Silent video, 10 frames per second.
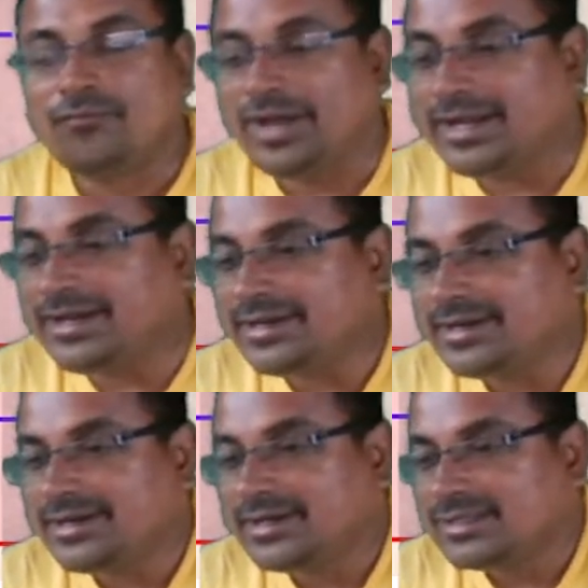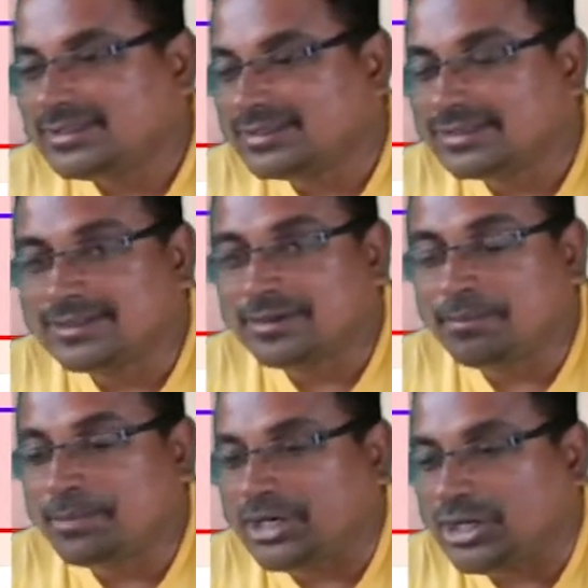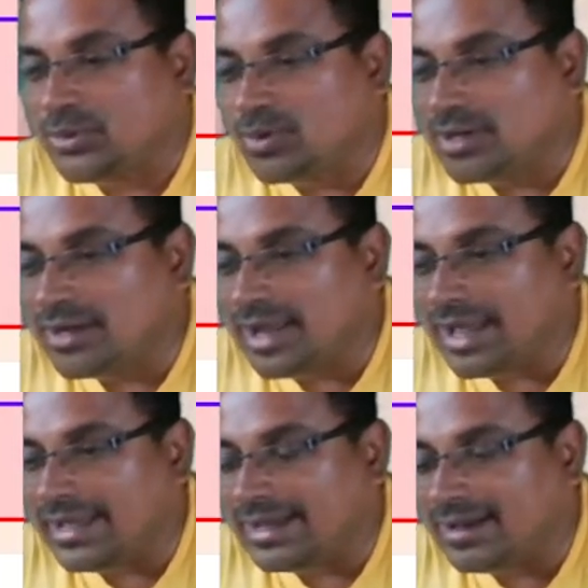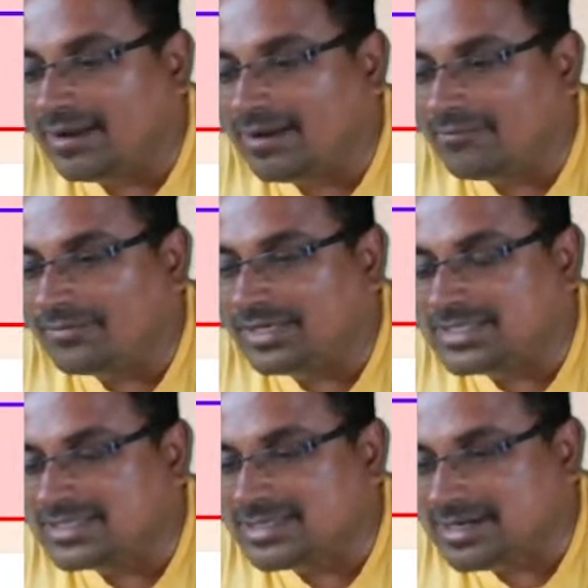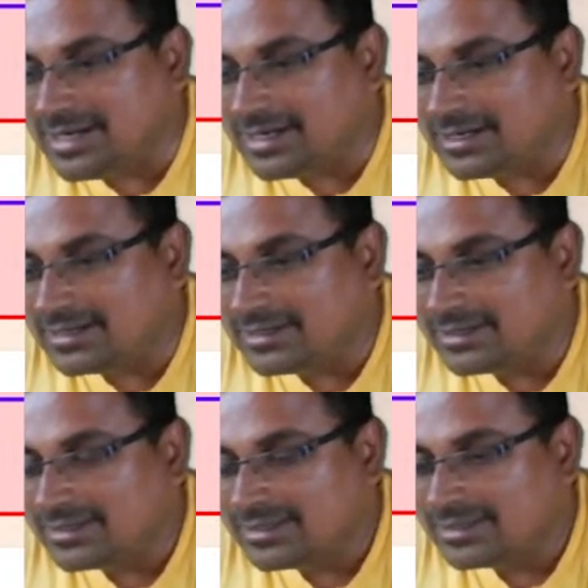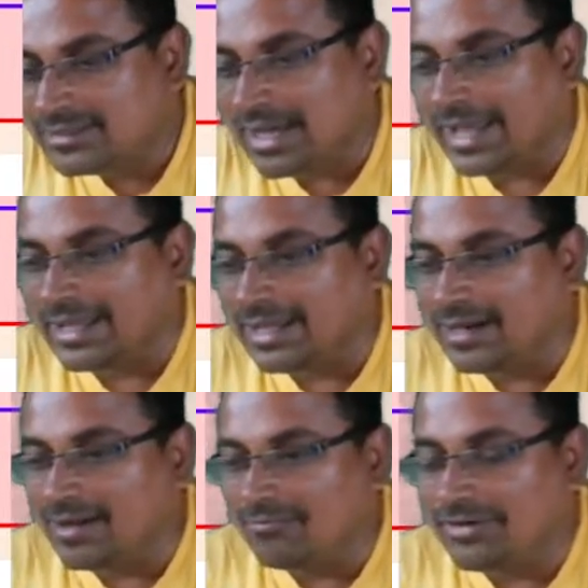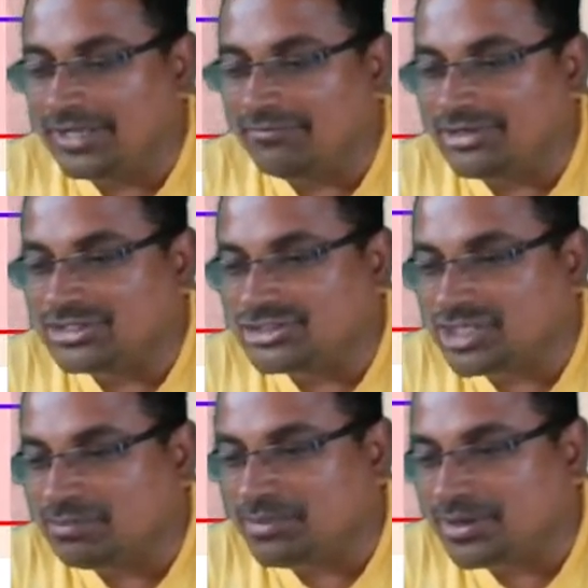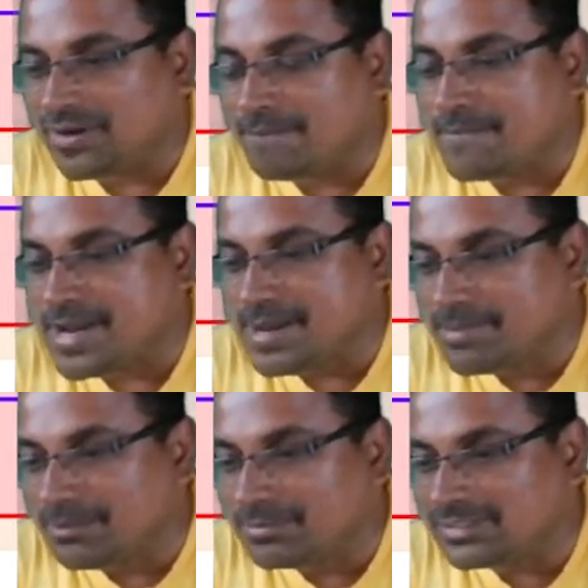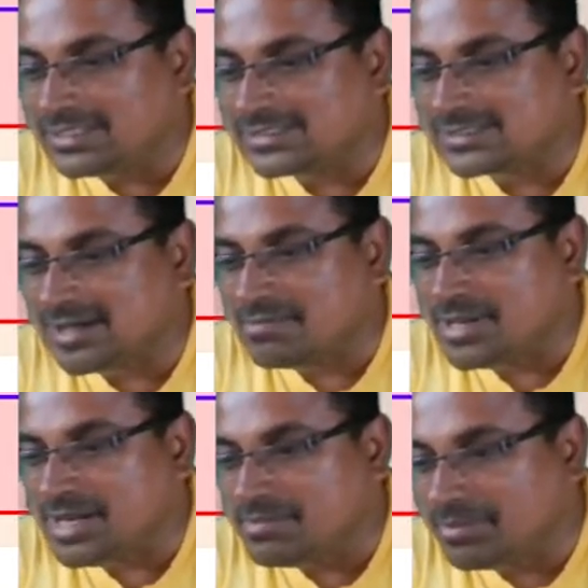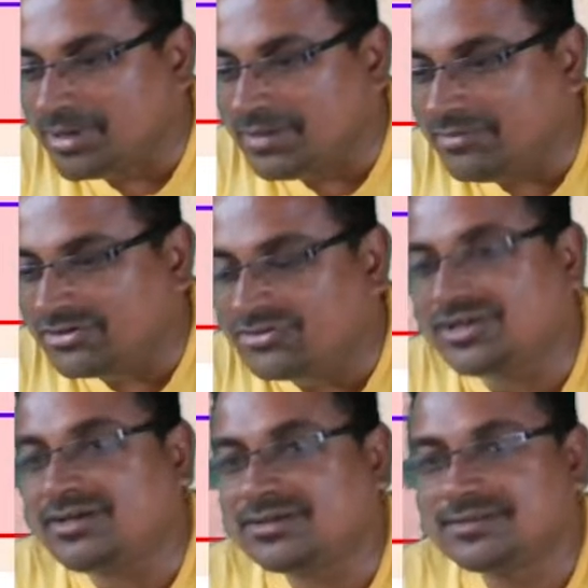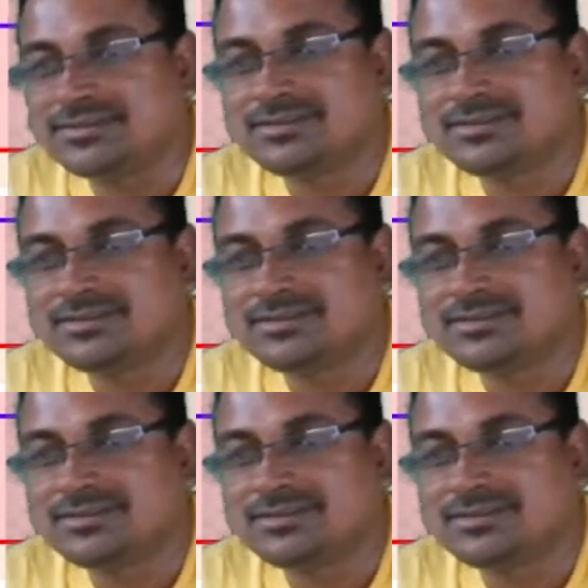When the particular angle of incident, the angle of deviation become minimum, that is called minimum deviation.